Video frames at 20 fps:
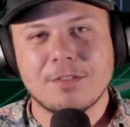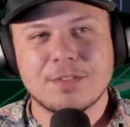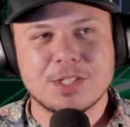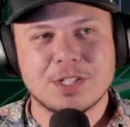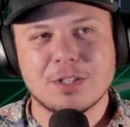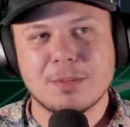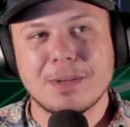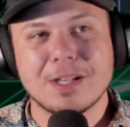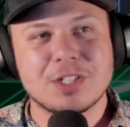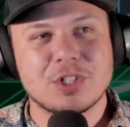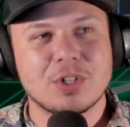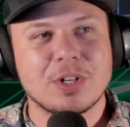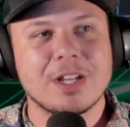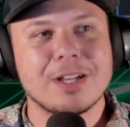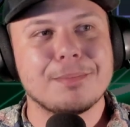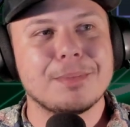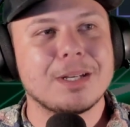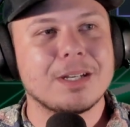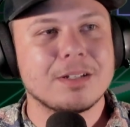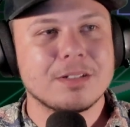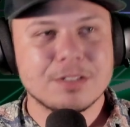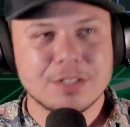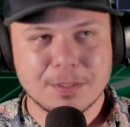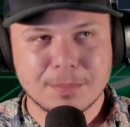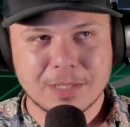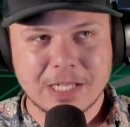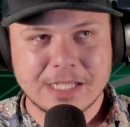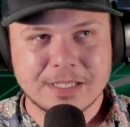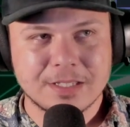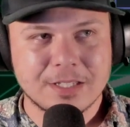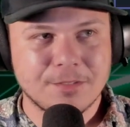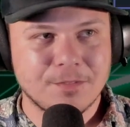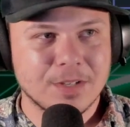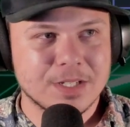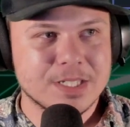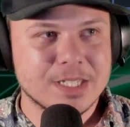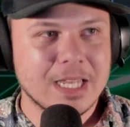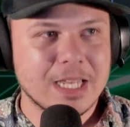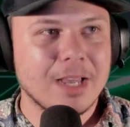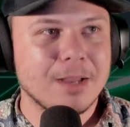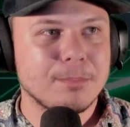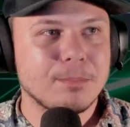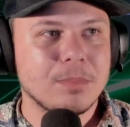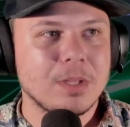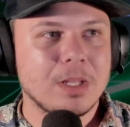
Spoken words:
until the monster hit me, so I'm glad that they fixed that.